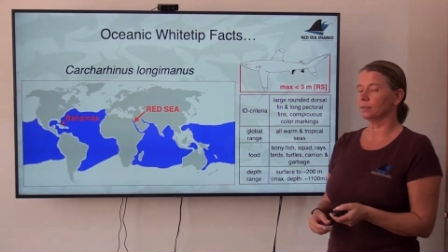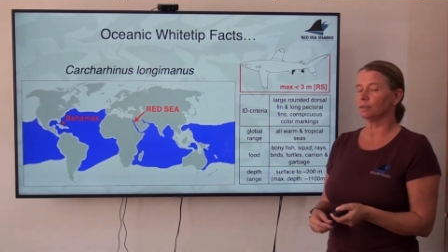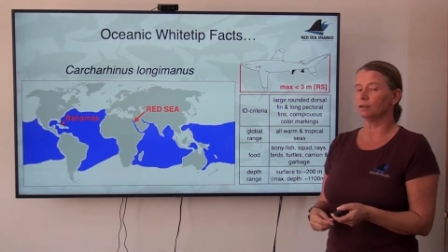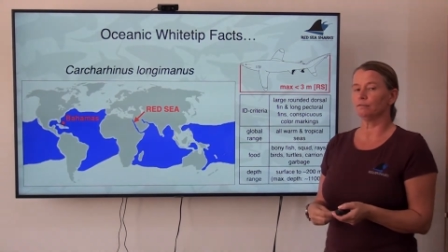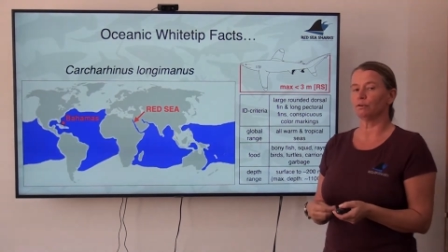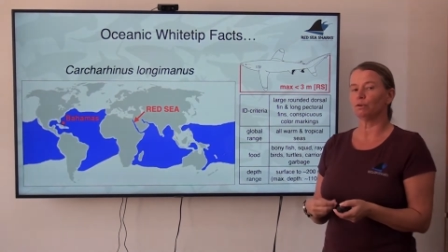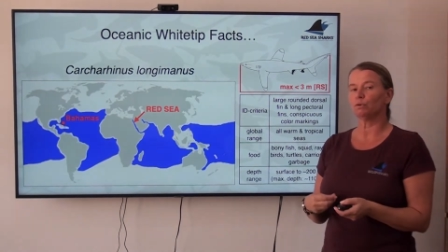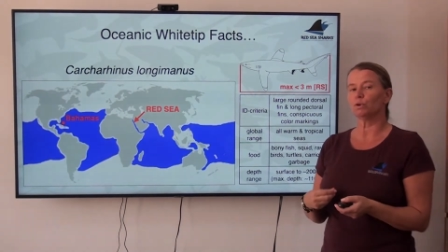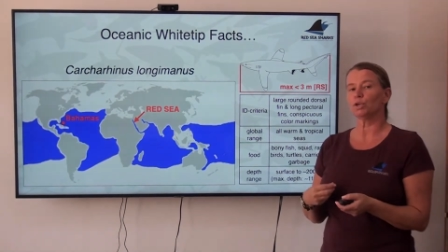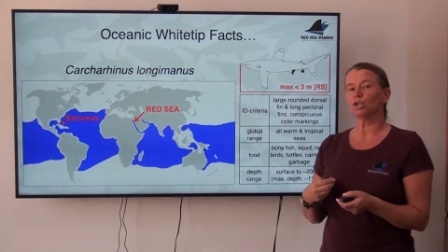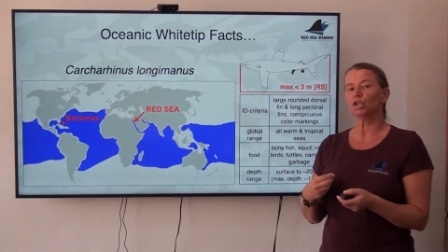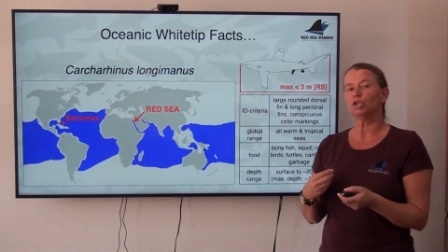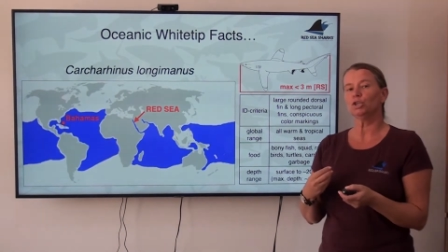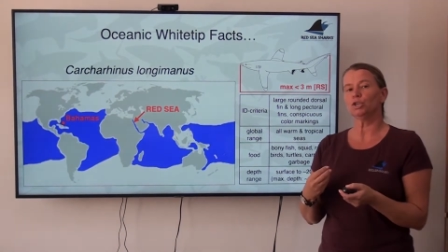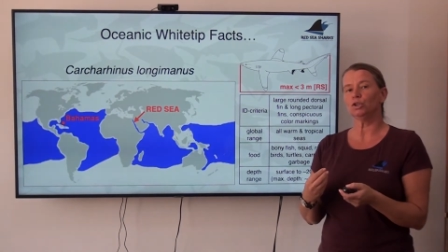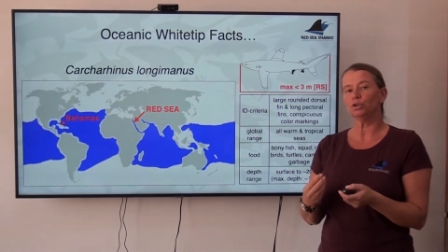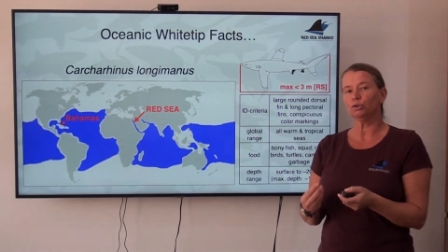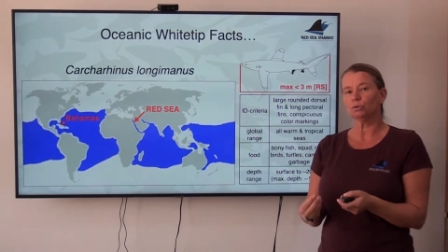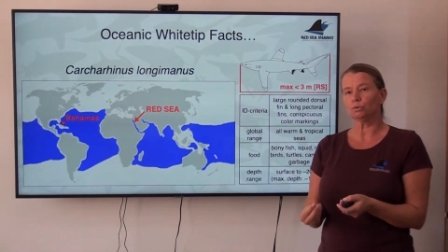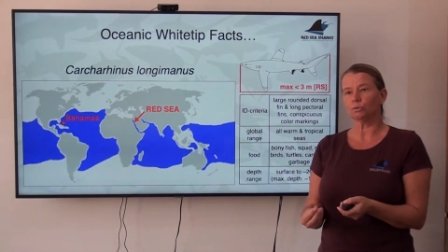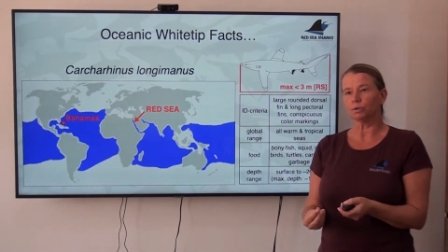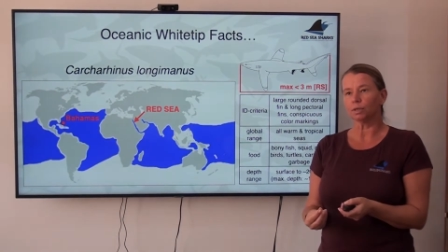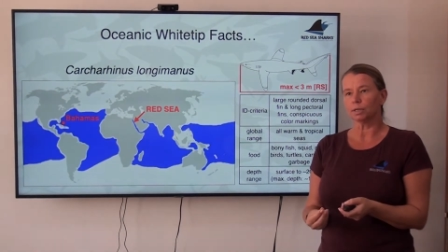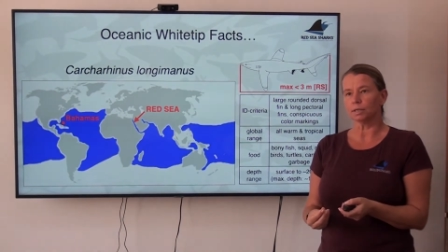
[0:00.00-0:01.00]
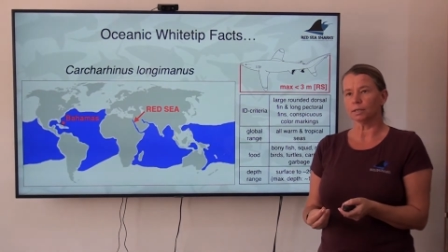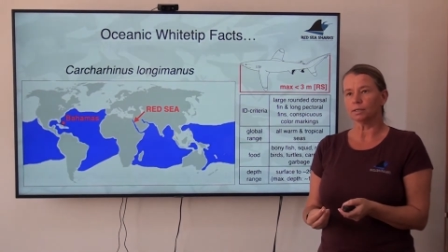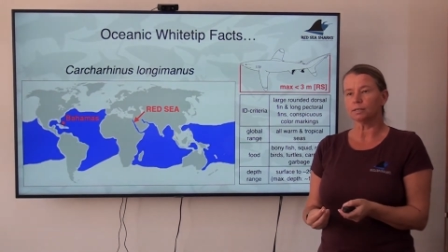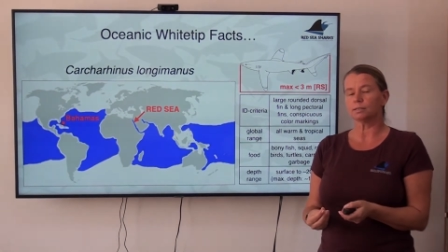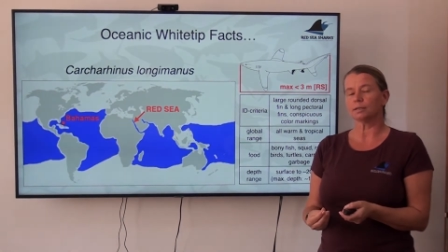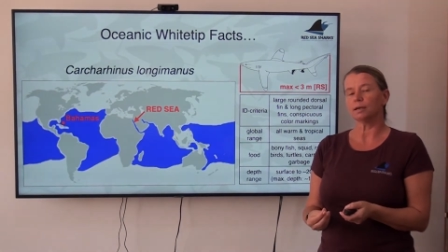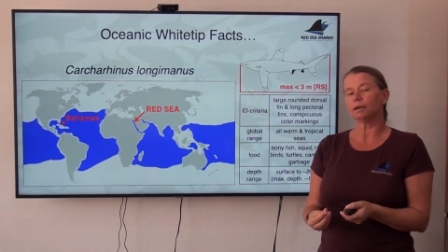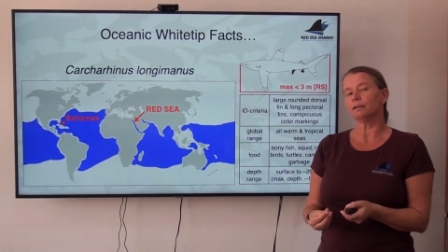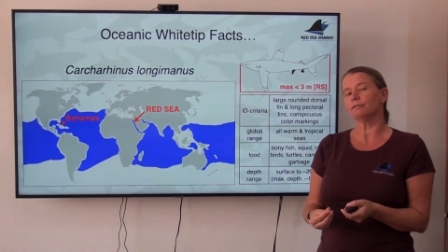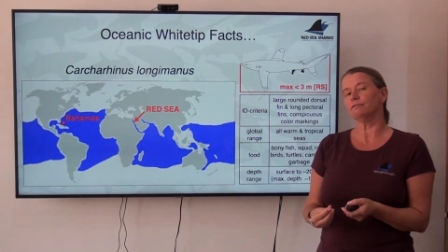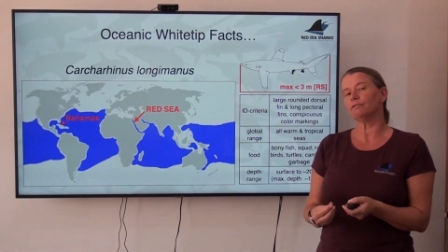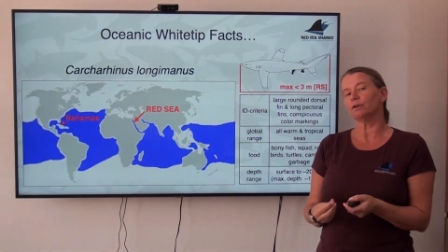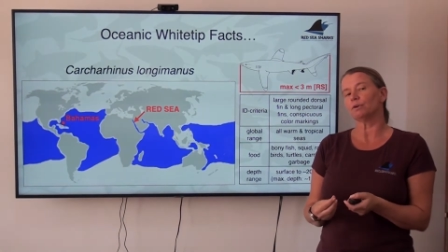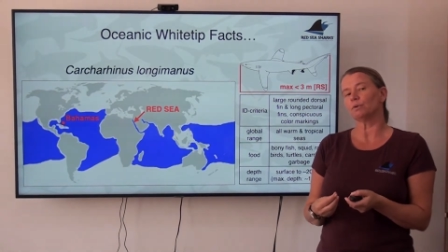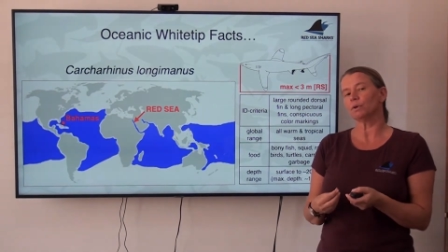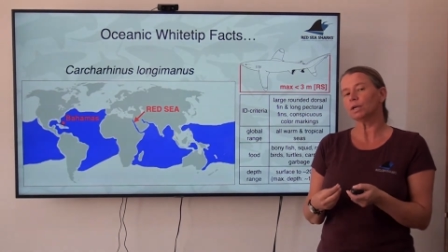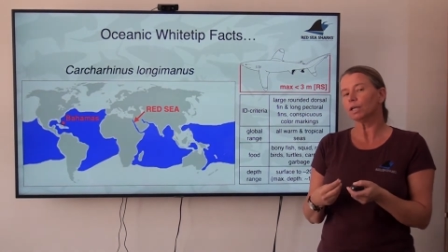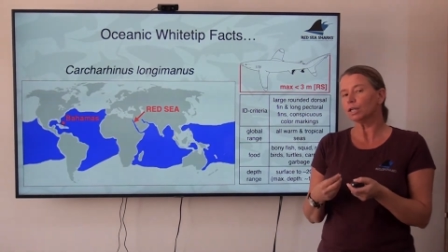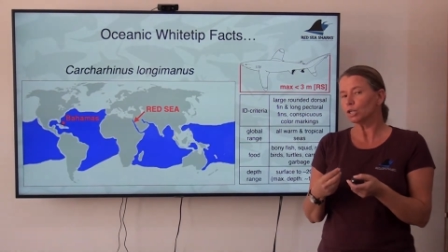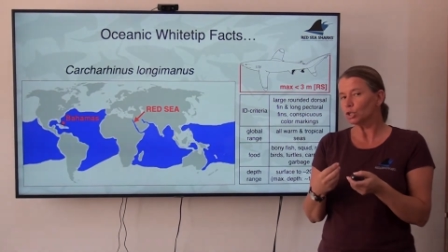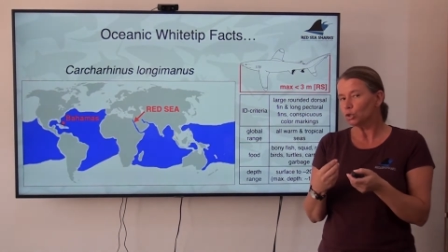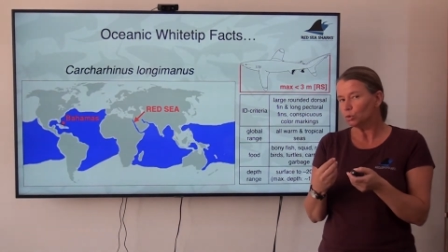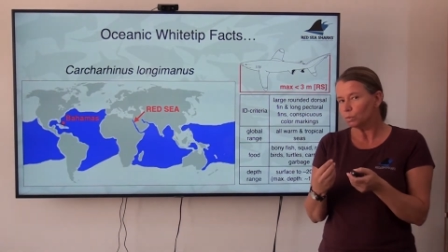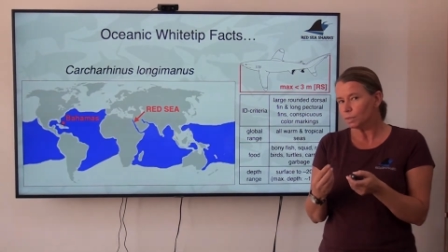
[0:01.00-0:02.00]
they're very curious and very
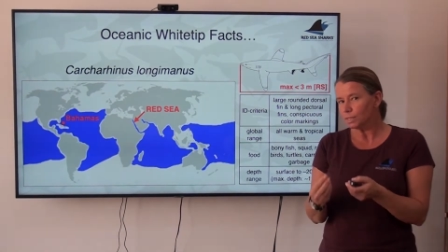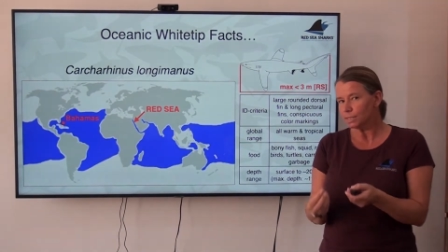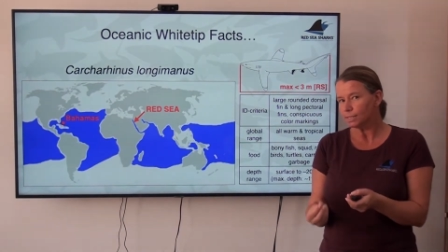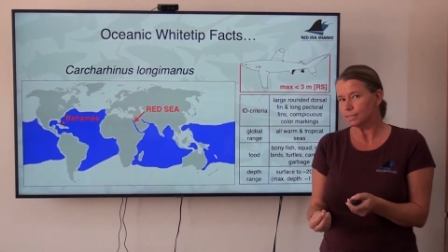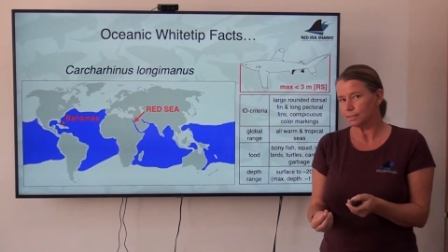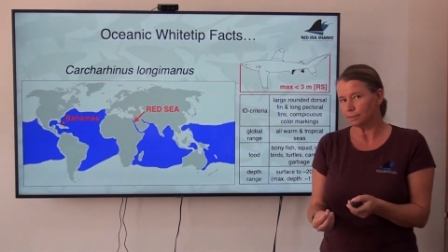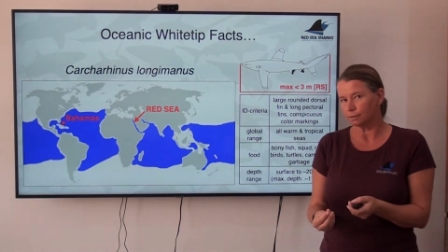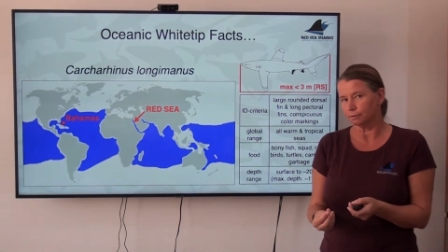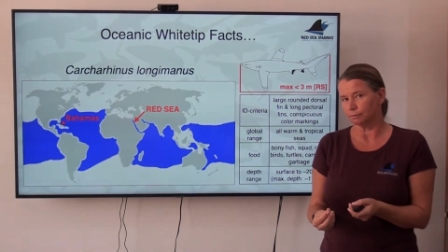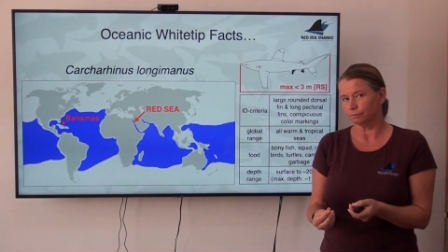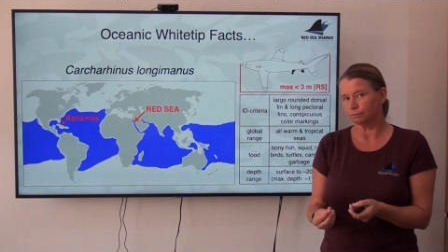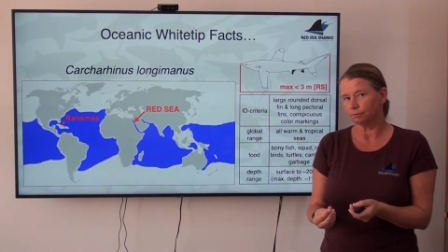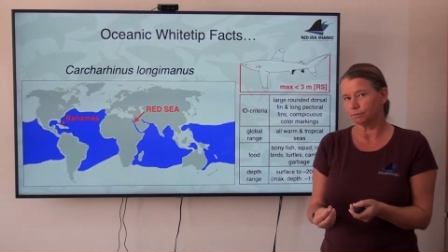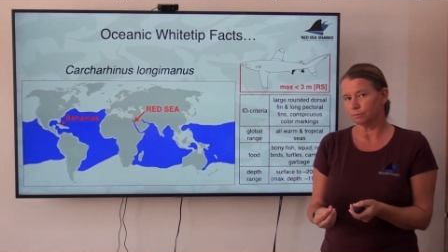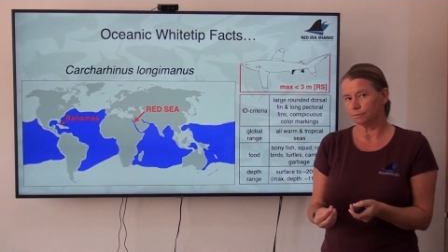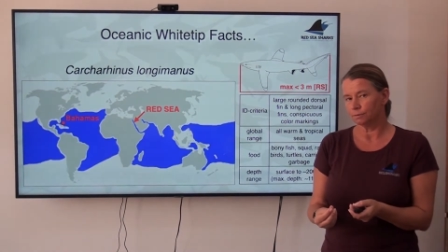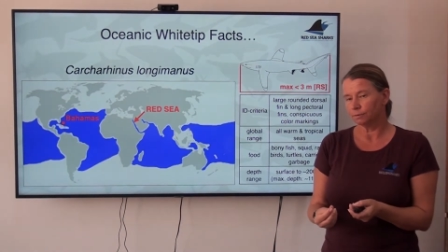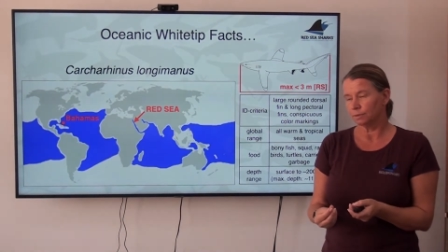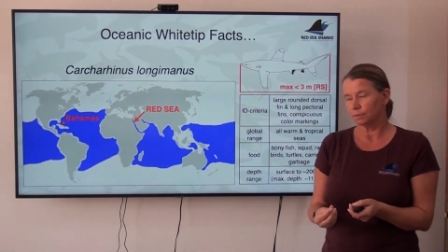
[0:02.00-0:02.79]
inquisitive.